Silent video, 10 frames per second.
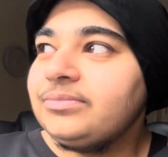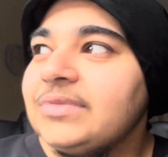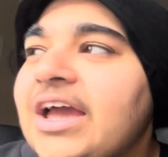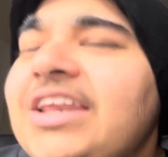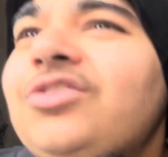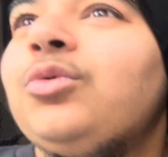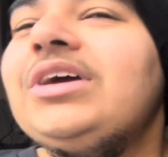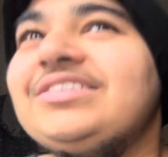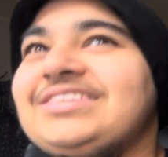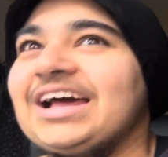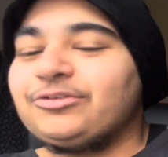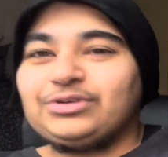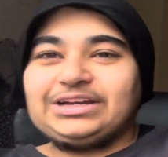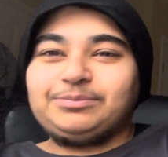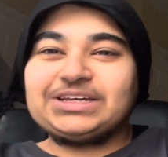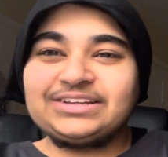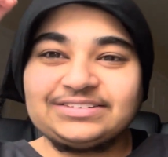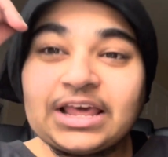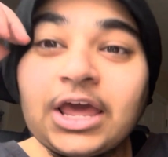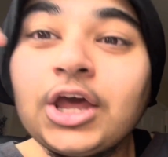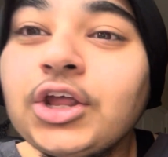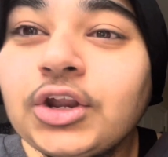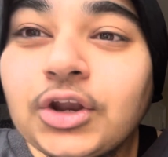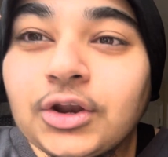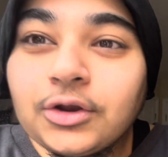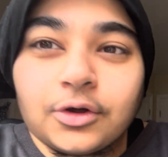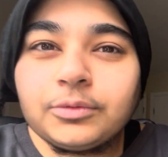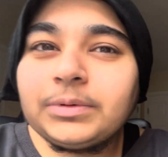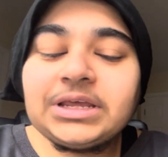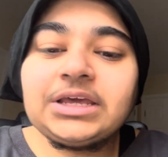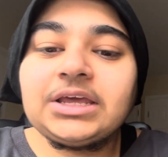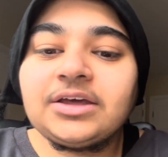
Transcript: And it's quite sad, really, because genuinely,